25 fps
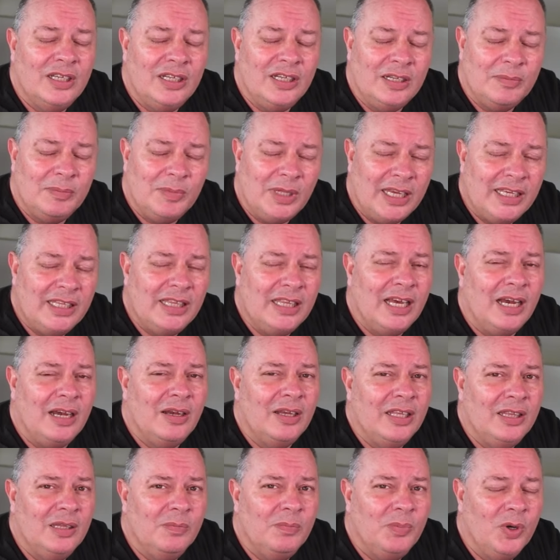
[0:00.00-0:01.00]
And I'm like that
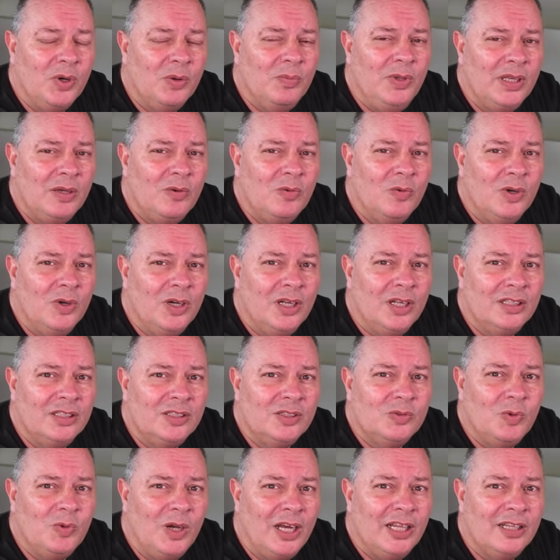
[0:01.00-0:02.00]
in the public world
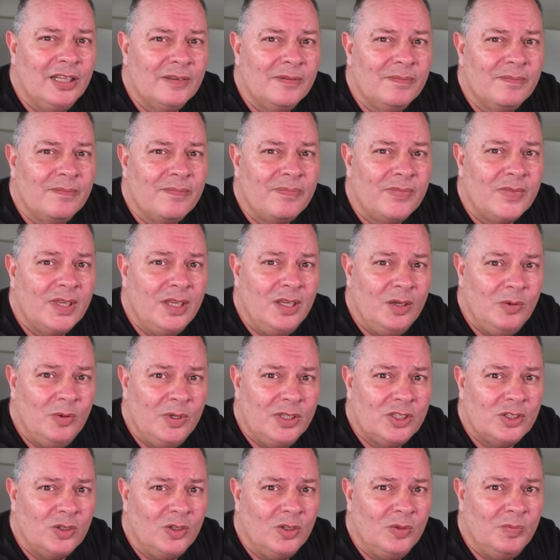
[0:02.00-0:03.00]
as well. You
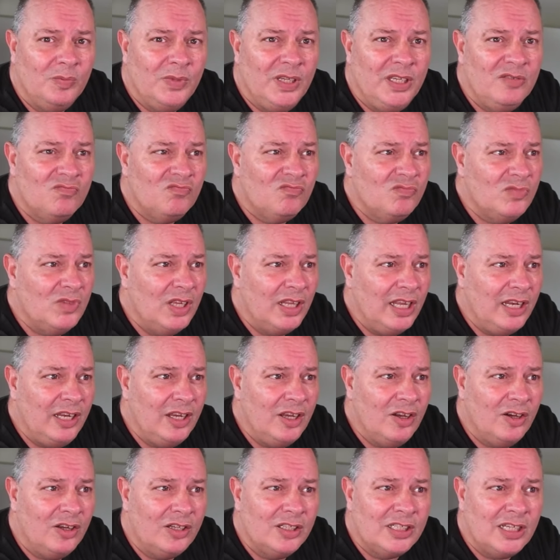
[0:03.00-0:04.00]
insult me, and then
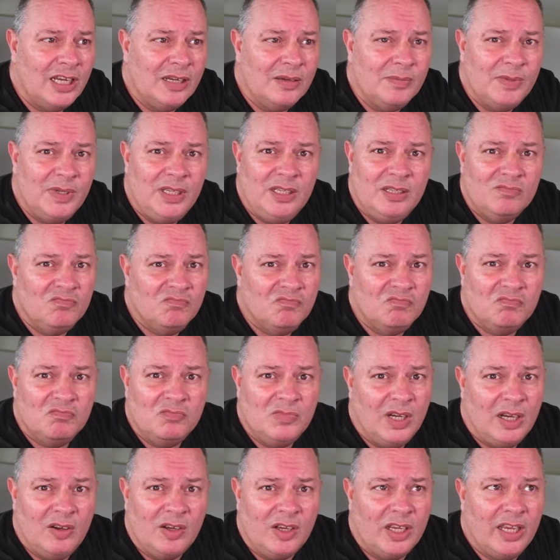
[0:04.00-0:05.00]
you contact me.
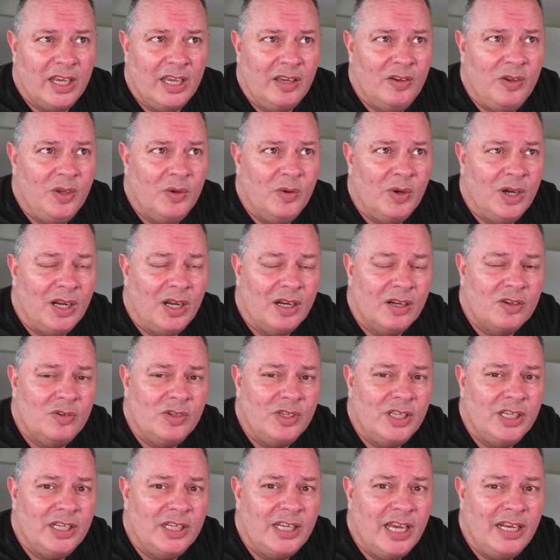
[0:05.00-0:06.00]
I don't care who you are. I'll
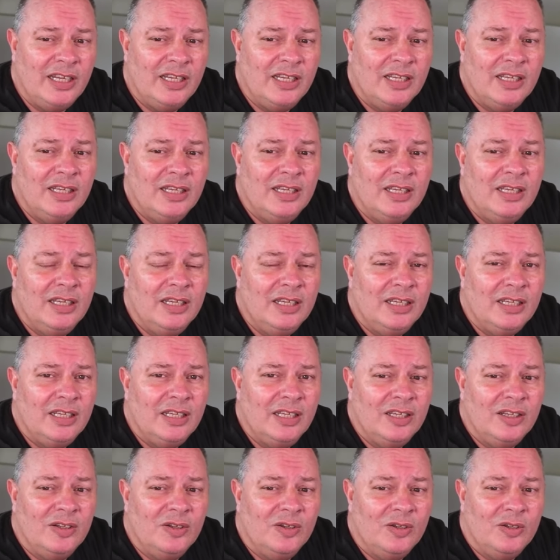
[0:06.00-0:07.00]
cut you dead,
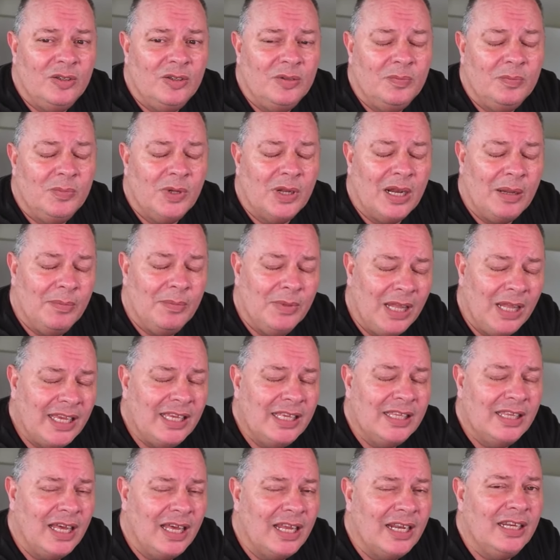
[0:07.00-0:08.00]
you know. But I'm
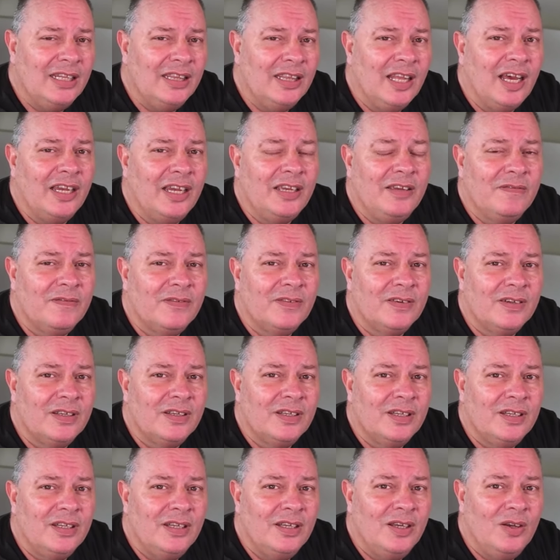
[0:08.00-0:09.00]
like that in life.
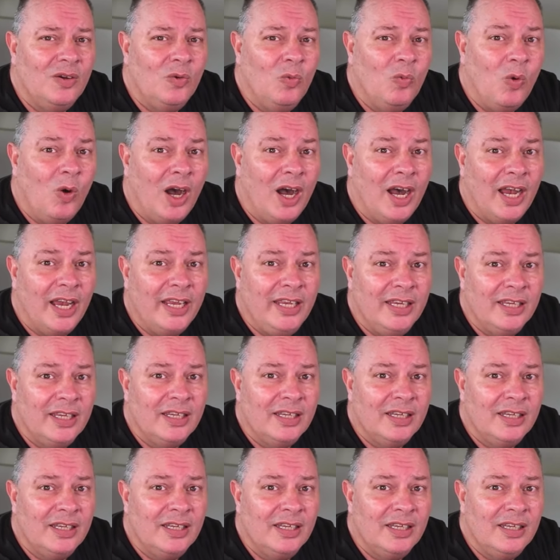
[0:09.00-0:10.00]
Why?
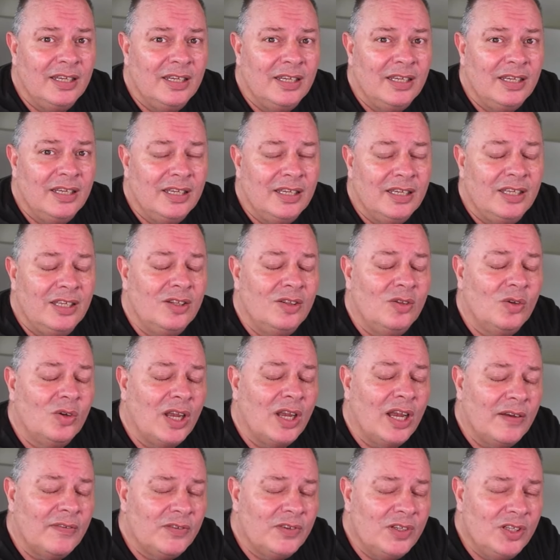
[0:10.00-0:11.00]
You
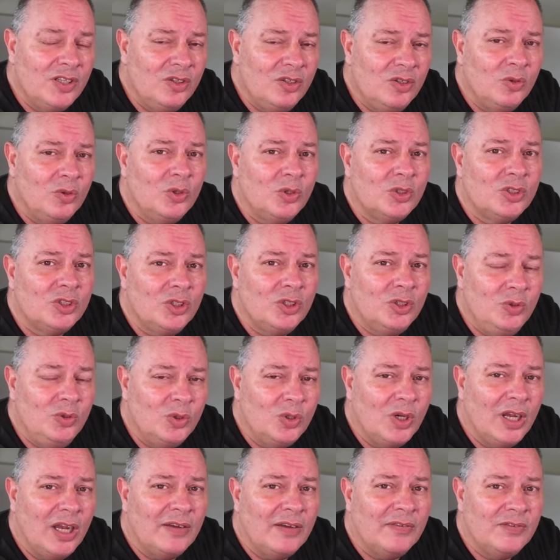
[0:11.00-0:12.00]
look after those who
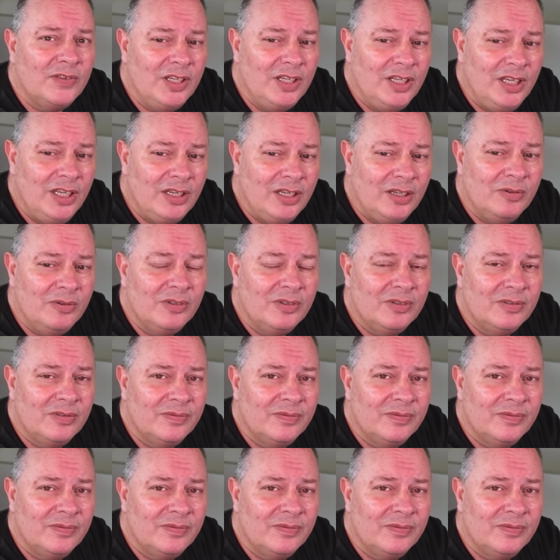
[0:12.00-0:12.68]
look after you.